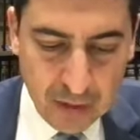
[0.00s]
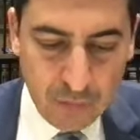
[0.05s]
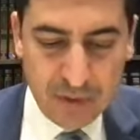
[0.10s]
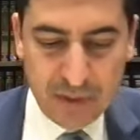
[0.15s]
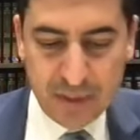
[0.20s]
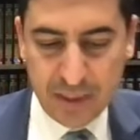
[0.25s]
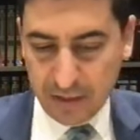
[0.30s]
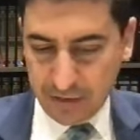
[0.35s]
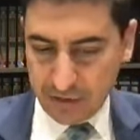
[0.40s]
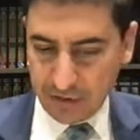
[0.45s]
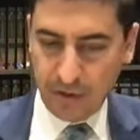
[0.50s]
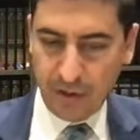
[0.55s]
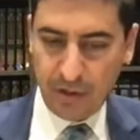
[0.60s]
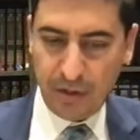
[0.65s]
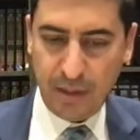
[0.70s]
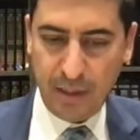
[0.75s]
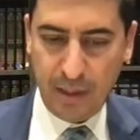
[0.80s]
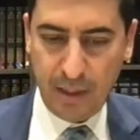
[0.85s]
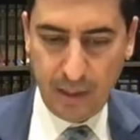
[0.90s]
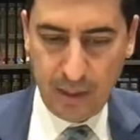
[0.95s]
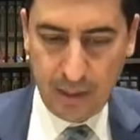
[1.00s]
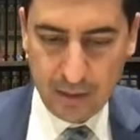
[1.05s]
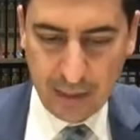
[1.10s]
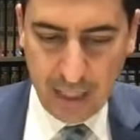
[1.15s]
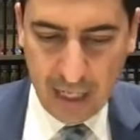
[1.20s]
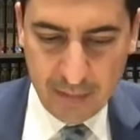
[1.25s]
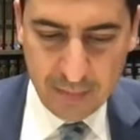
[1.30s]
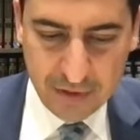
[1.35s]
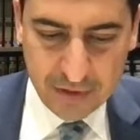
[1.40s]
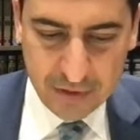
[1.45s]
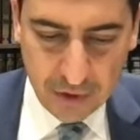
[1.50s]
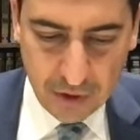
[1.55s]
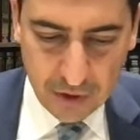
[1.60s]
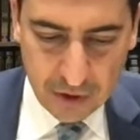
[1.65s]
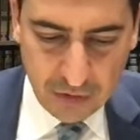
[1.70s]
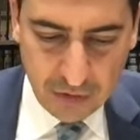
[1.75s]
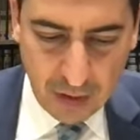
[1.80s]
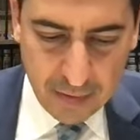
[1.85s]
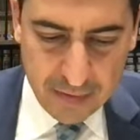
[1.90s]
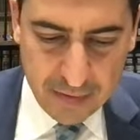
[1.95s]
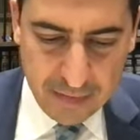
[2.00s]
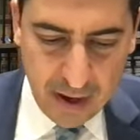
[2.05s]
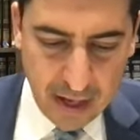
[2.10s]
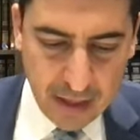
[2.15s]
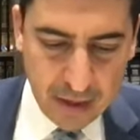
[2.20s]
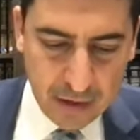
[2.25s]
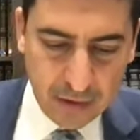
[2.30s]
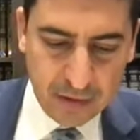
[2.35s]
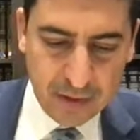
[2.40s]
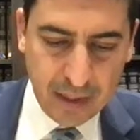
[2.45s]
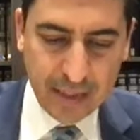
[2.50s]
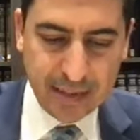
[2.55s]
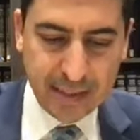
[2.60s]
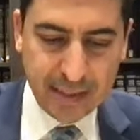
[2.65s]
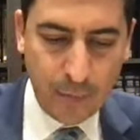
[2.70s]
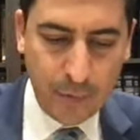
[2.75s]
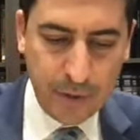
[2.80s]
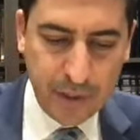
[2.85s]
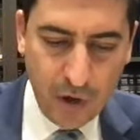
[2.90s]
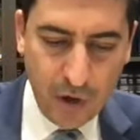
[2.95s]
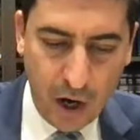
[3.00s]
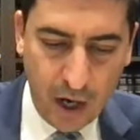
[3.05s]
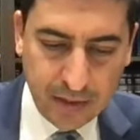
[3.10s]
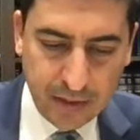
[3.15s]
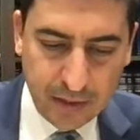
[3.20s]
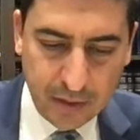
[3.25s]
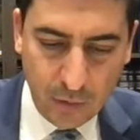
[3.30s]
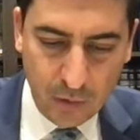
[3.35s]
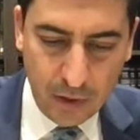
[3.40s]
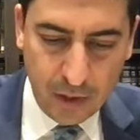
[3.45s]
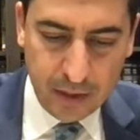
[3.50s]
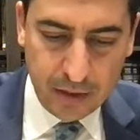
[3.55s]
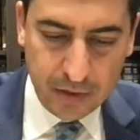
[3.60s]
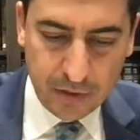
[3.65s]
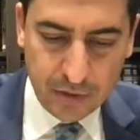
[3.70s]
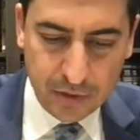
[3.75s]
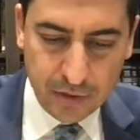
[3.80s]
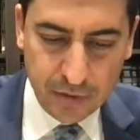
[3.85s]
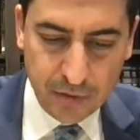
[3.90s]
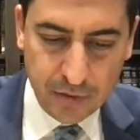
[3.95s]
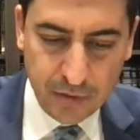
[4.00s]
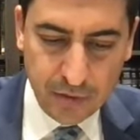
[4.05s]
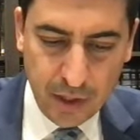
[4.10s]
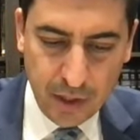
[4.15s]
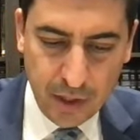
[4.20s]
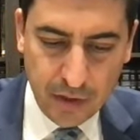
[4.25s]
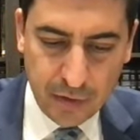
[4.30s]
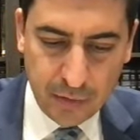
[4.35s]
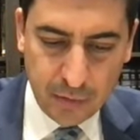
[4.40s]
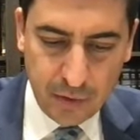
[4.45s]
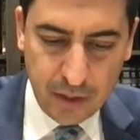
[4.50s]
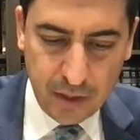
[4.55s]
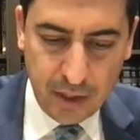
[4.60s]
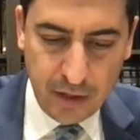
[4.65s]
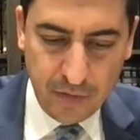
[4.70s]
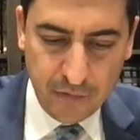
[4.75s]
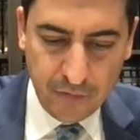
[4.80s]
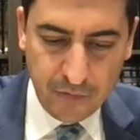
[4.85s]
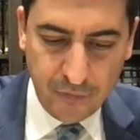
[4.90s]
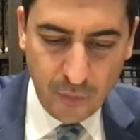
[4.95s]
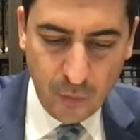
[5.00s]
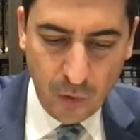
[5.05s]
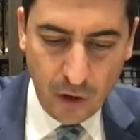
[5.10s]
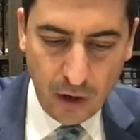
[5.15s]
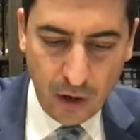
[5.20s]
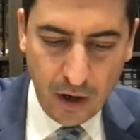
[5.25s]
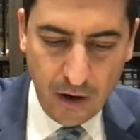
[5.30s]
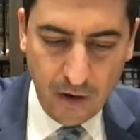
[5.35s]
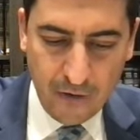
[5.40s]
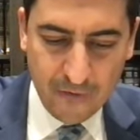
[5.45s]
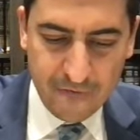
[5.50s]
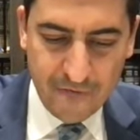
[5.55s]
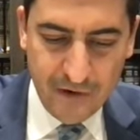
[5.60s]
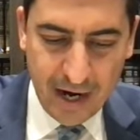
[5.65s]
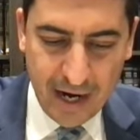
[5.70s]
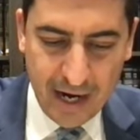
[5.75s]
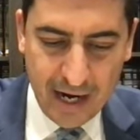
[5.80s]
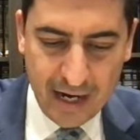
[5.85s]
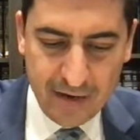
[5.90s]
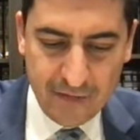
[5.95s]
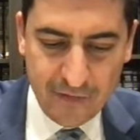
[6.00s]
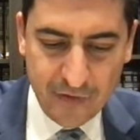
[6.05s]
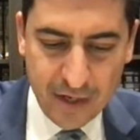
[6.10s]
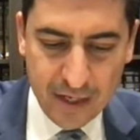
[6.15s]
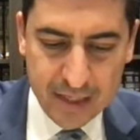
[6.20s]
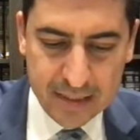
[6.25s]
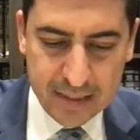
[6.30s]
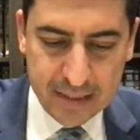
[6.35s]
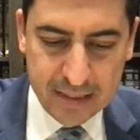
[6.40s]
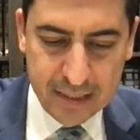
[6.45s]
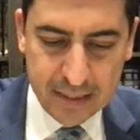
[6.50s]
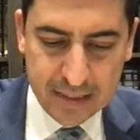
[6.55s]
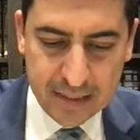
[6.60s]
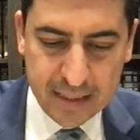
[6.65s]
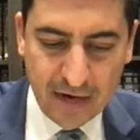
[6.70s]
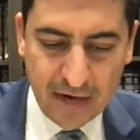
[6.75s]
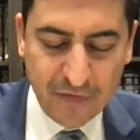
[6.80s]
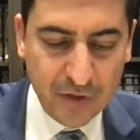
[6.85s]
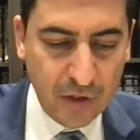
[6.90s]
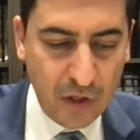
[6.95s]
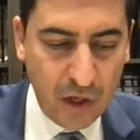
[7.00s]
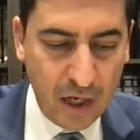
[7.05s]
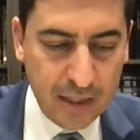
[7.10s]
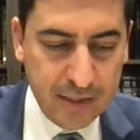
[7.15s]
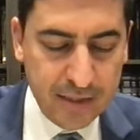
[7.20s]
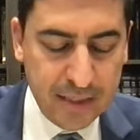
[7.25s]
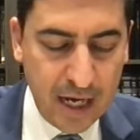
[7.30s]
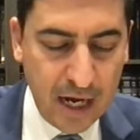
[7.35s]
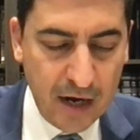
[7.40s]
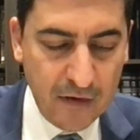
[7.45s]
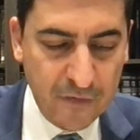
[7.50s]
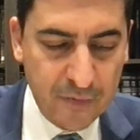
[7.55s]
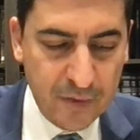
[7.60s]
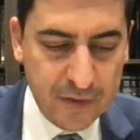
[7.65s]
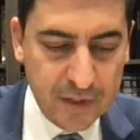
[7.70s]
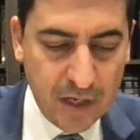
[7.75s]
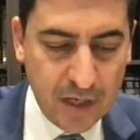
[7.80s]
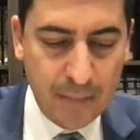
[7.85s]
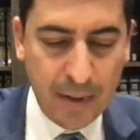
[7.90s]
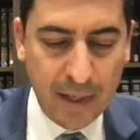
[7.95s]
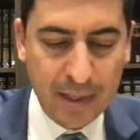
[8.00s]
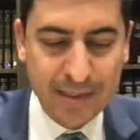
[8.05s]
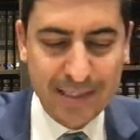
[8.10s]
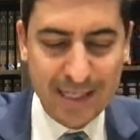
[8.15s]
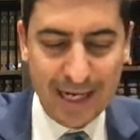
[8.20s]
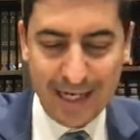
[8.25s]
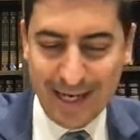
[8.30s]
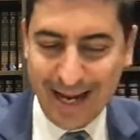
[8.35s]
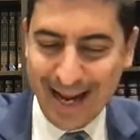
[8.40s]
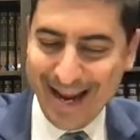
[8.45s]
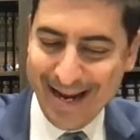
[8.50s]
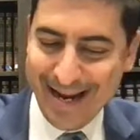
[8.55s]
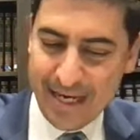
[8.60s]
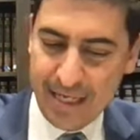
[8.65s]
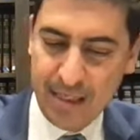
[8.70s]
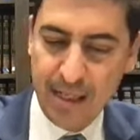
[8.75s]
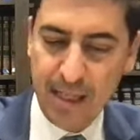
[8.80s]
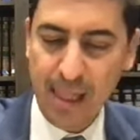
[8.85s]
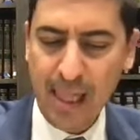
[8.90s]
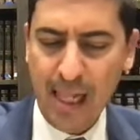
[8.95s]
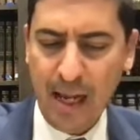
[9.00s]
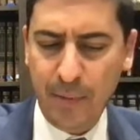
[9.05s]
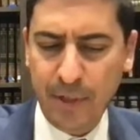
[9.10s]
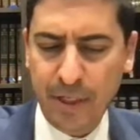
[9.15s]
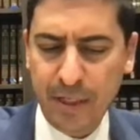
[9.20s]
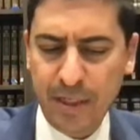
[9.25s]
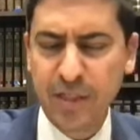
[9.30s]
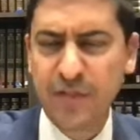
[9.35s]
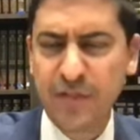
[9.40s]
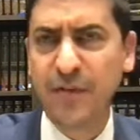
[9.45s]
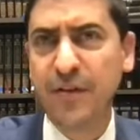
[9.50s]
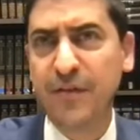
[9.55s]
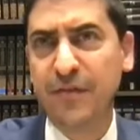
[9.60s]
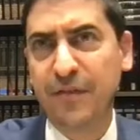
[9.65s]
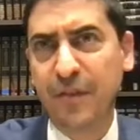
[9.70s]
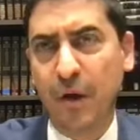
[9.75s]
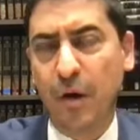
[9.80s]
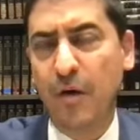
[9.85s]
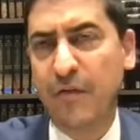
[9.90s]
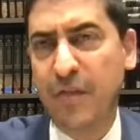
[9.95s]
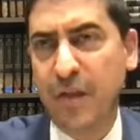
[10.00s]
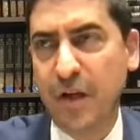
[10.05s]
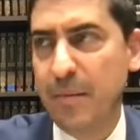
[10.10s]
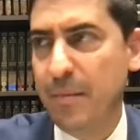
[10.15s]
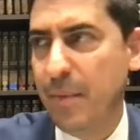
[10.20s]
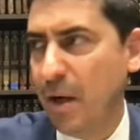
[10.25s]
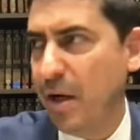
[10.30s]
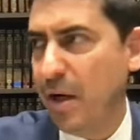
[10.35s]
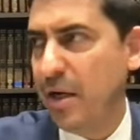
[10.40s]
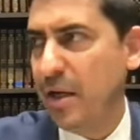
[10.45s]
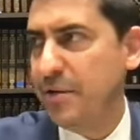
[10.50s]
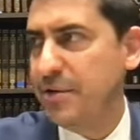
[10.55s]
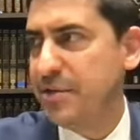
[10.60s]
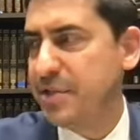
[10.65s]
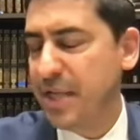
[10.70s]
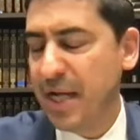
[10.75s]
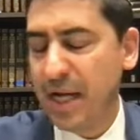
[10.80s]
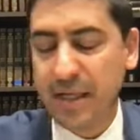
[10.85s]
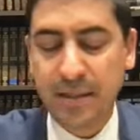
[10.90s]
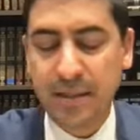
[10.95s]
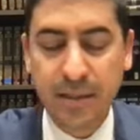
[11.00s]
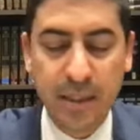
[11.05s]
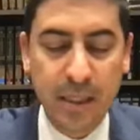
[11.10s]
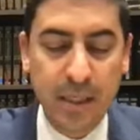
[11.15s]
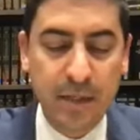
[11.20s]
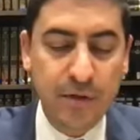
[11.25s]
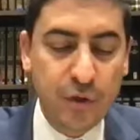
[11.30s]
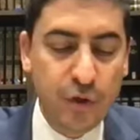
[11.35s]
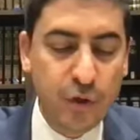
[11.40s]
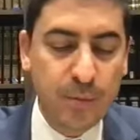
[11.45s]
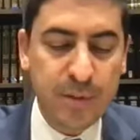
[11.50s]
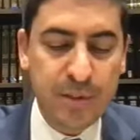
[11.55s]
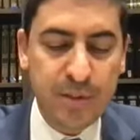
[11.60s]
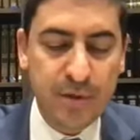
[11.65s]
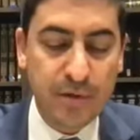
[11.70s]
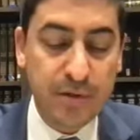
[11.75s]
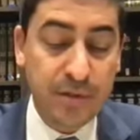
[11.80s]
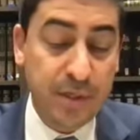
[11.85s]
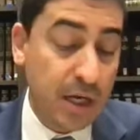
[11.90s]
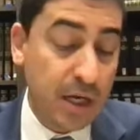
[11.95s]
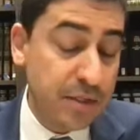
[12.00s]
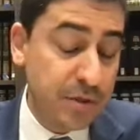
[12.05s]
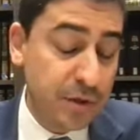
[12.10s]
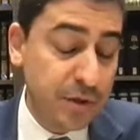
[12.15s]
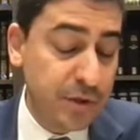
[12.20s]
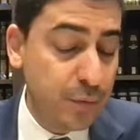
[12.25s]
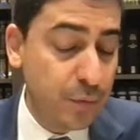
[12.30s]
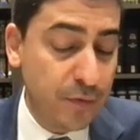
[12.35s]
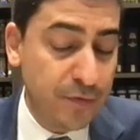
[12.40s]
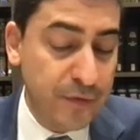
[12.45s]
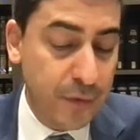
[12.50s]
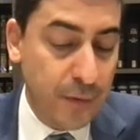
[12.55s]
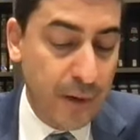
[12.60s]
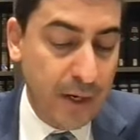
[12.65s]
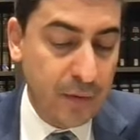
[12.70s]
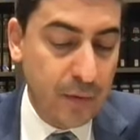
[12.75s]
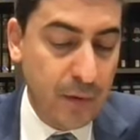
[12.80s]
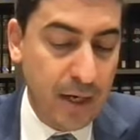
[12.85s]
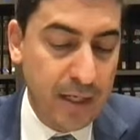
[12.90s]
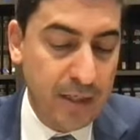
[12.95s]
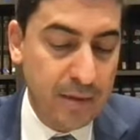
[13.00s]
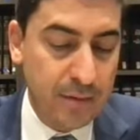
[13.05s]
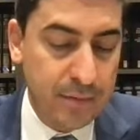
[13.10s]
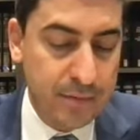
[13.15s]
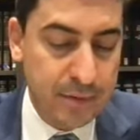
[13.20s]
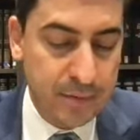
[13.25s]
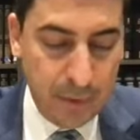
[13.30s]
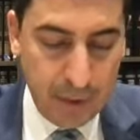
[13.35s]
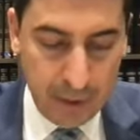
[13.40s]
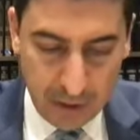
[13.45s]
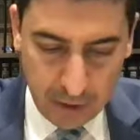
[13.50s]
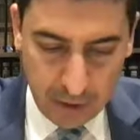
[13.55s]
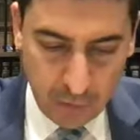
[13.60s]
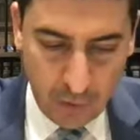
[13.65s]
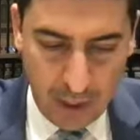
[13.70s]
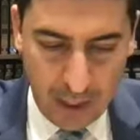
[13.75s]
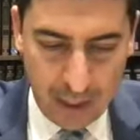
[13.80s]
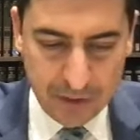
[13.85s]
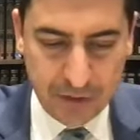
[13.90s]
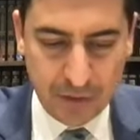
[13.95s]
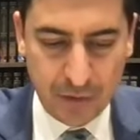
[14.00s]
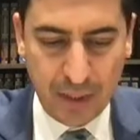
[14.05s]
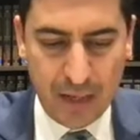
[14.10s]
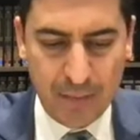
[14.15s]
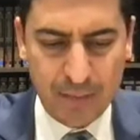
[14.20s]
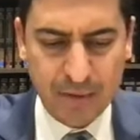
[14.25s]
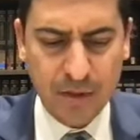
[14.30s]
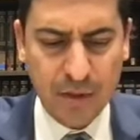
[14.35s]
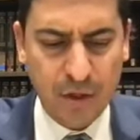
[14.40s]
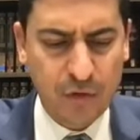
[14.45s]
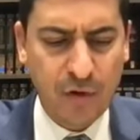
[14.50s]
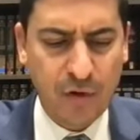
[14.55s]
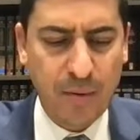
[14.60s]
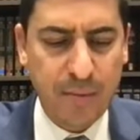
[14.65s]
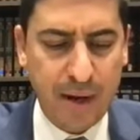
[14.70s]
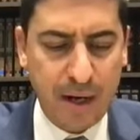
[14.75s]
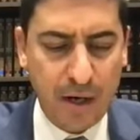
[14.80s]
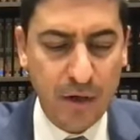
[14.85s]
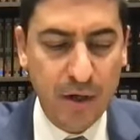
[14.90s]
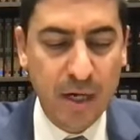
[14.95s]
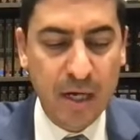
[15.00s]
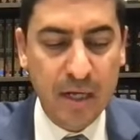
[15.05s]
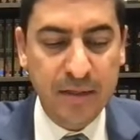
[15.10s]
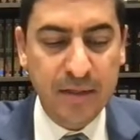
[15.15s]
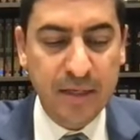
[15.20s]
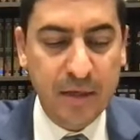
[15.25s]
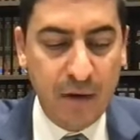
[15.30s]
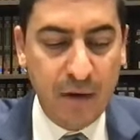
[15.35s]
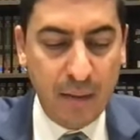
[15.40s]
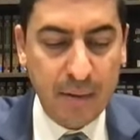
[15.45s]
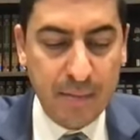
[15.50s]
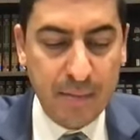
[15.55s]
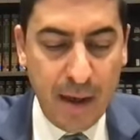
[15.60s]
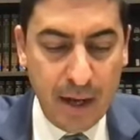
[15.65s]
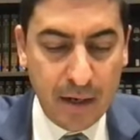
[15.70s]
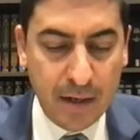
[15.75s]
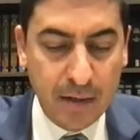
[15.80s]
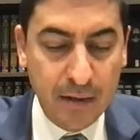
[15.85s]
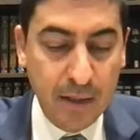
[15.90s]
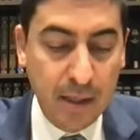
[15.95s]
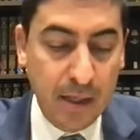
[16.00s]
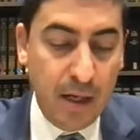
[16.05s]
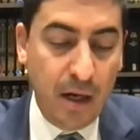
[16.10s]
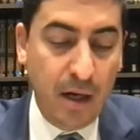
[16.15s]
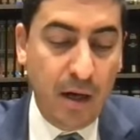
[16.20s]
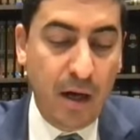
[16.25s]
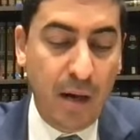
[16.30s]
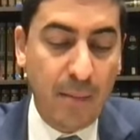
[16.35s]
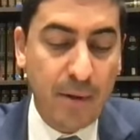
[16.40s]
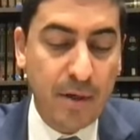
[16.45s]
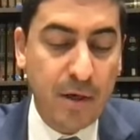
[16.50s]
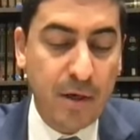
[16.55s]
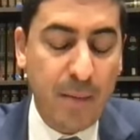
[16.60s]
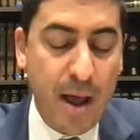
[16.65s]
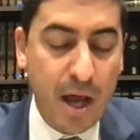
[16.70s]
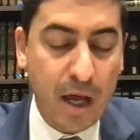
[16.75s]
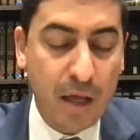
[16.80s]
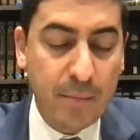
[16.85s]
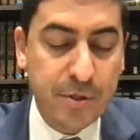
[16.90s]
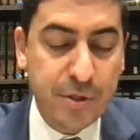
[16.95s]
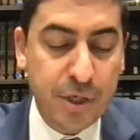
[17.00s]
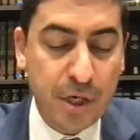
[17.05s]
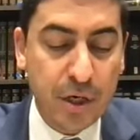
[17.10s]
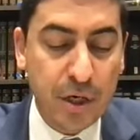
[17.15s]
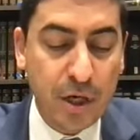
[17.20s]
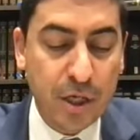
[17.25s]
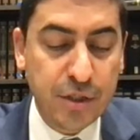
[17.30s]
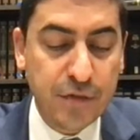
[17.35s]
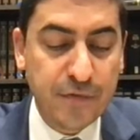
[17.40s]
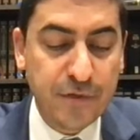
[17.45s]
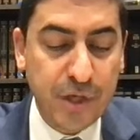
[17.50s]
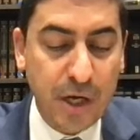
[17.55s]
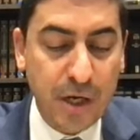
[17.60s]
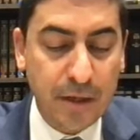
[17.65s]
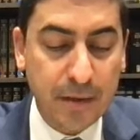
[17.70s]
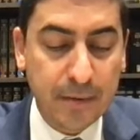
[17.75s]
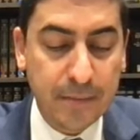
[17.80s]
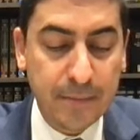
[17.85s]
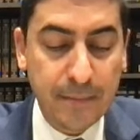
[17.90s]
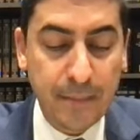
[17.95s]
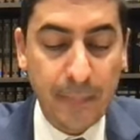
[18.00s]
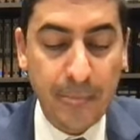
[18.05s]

We said a uh, Alema Delok Rabbi Meir. That's how we got there. One, two, three, four, five, six, seven lines down from the top on 10a. And we need this for the flow of the Gemara to understand the new material tonight. It's good to review anyway, and it's been a little while. So the look, Rabbi Meir, the Rabbi Meir, Ha'amar Yom Sana.